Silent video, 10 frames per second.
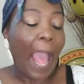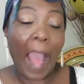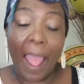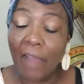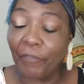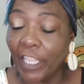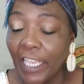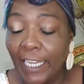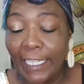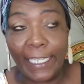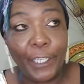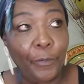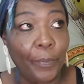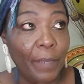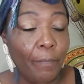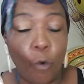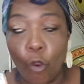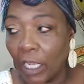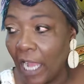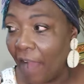have to get a little bit
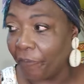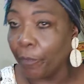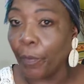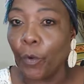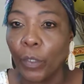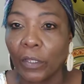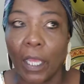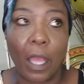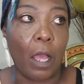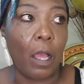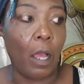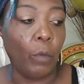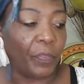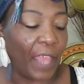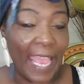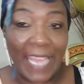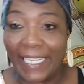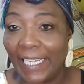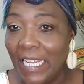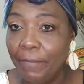more comfortable with the
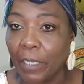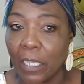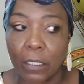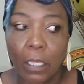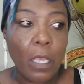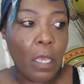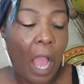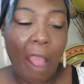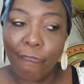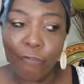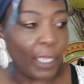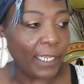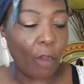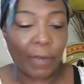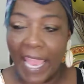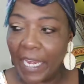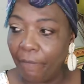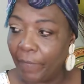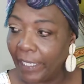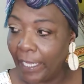editing, because I really don't edit
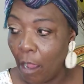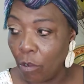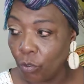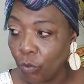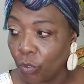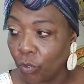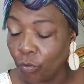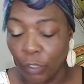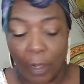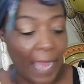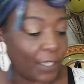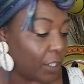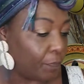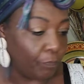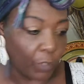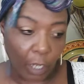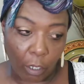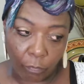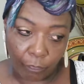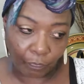videos. I just,
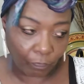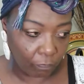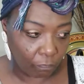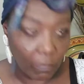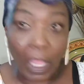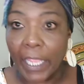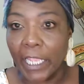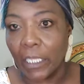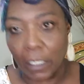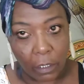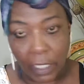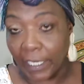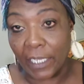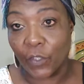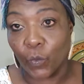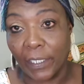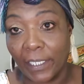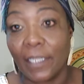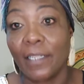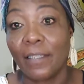it is what it
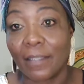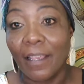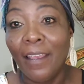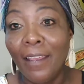is,